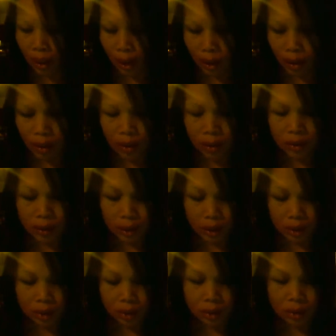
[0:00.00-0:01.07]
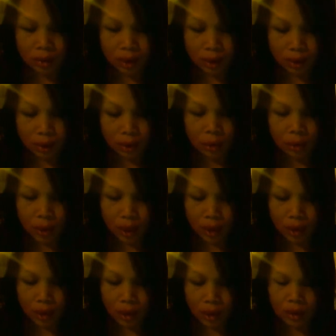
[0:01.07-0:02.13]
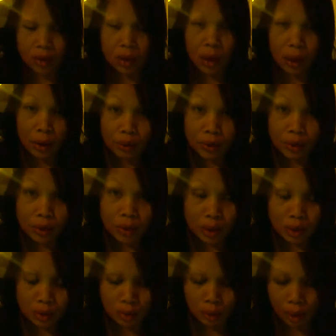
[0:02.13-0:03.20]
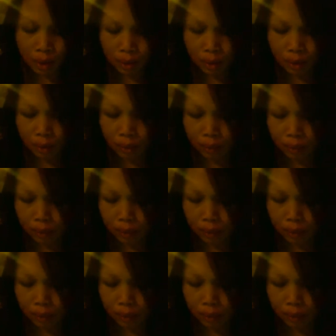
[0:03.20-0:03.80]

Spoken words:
and his death 7 or 8 days after his arrival.